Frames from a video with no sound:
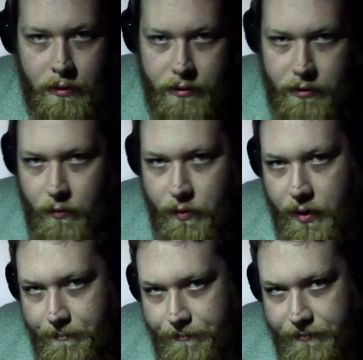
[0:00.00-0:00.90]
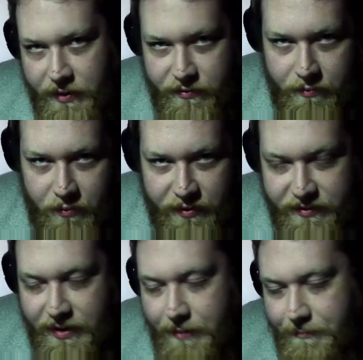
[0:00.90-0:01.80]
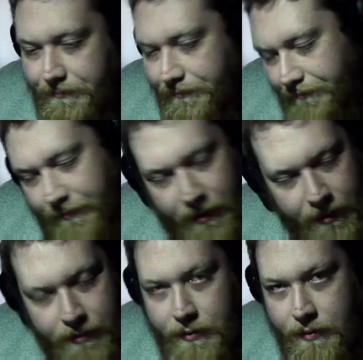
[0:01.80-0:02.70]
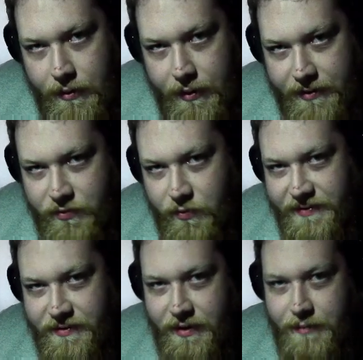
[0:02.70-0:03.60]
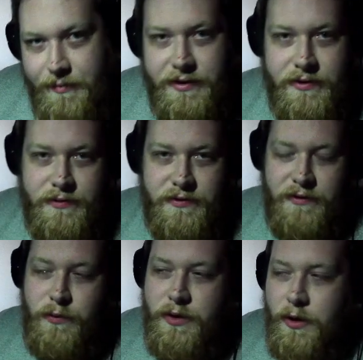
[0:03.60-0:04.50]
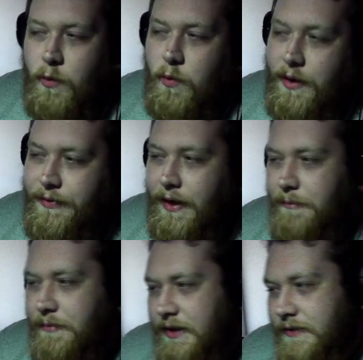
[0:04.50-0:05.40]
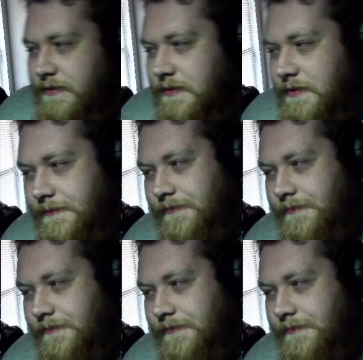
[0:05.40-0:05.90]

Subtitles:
Yo, what up? It's your boy Tom, and it's Wednesday, my dudes. You know what that means.